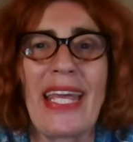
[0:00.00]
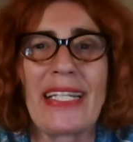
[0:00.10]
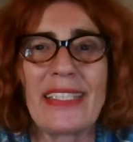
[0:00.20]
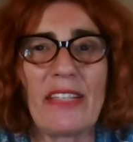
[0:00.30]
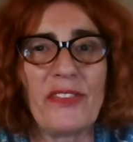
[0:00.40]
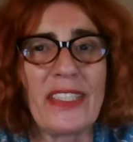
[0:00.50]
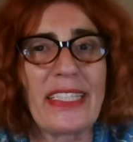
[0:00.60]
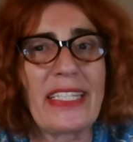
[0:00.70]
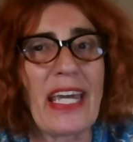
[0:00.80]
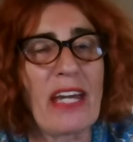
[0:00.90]

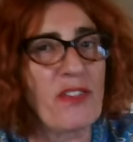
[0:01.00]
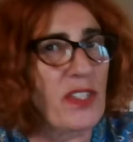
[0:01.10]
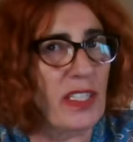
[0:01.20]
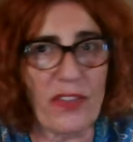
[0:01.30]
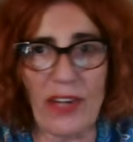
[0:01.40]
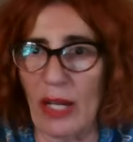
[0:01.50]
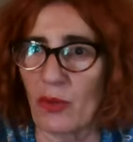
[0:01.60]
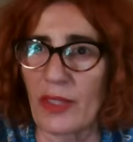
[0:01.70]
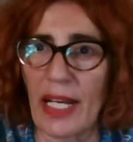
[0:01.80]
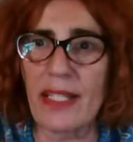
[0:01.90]
Definitely everything
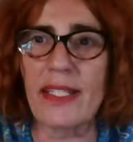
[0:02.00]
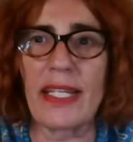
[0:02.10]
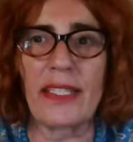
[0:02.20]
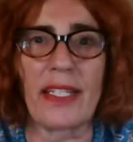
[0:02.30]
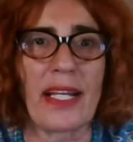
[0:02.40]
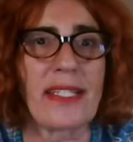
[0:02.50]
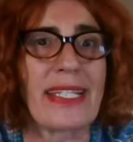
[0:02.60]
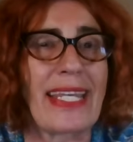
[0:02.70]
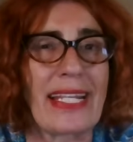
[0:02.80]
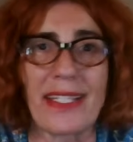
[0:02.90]
around us and in
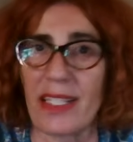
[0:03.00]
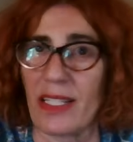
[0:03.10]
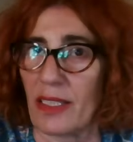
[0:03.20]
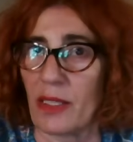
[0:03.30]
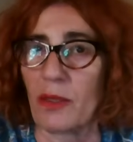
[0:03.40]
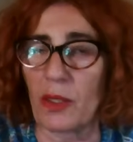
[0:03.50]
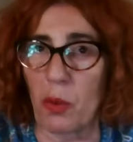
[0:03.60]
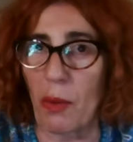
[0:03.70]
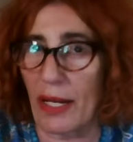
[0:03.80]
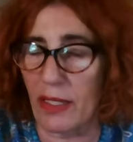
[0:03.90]
us gets
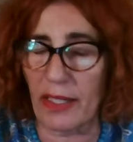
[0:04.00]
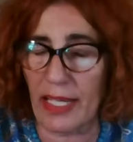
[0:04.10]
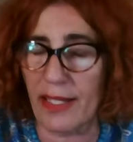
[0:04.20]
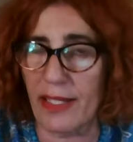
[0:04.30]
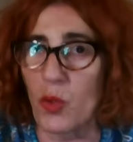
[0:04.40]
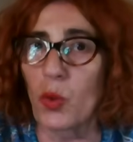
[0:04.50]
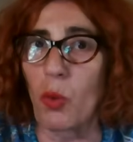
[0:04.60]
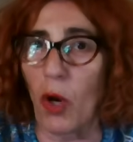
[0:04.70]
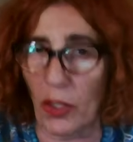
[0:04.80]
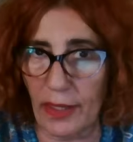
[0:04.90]
a new
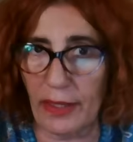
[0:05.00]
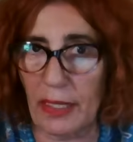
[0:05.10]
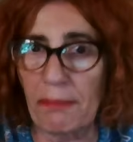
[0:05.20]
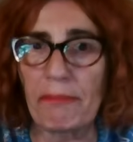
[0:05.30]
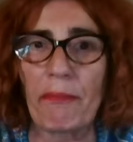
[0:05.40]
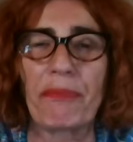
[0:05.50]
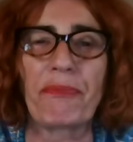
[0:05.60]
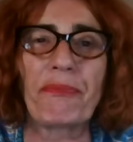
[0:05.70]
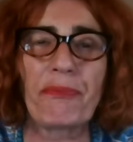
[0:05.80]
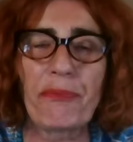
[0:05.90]
quality.
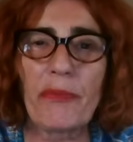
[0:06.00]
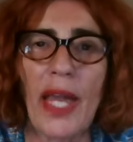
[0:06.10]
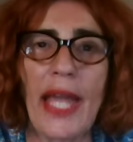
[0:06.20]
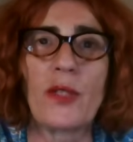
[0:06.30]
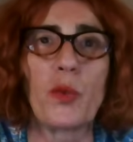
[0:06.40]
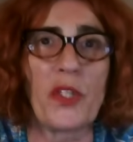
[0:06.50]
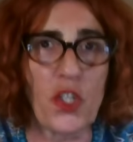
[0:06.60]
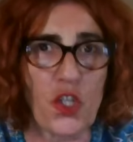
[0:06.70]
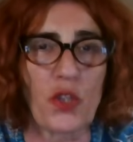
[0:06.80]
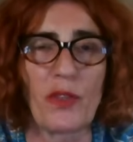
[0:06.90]
And
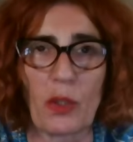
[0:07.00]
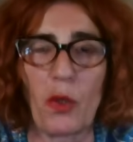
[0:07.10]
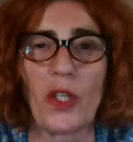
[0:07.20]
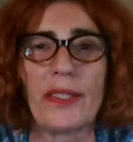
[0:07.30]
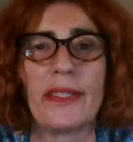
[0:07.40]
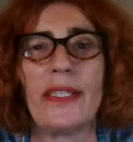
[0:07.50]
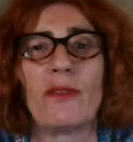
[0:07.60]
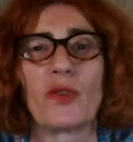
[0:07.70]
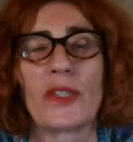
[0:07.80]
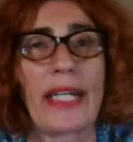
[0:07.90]
which quality
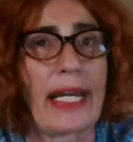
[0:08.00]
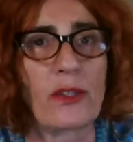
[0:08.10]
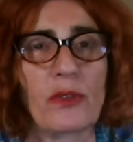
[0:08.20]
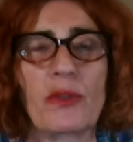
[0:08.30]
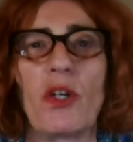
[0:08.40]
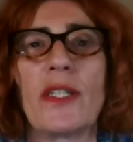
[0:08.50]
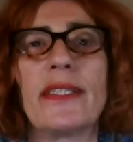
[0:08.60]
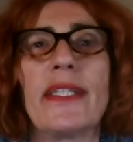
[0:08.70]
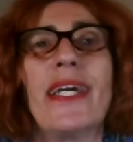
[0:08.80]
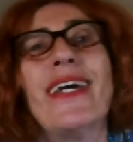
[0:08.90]
and what kind of
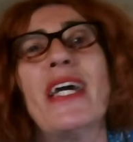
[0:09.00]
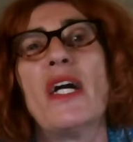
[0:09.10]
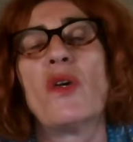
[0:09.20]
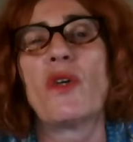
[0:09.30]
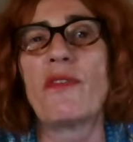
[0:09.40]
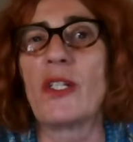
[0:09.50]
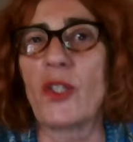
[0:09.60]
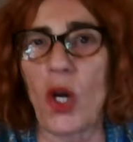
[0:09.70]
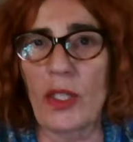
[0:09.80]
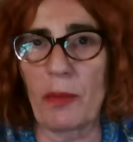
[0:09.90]
quality we will
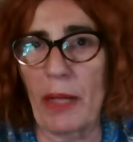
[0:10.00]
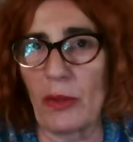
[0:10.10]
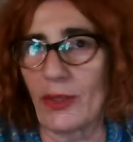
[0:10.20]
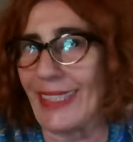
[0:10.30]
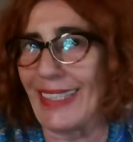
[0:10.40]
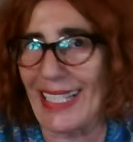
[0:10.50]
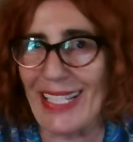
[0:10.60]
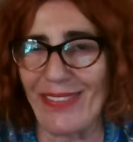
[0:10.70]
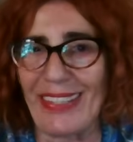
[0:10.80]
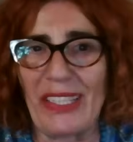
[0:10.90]
talk about in
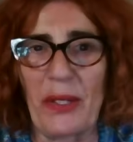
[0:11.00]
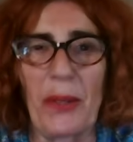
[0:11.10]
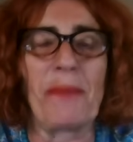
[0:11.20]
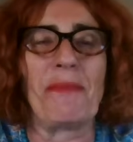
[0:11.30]
this video.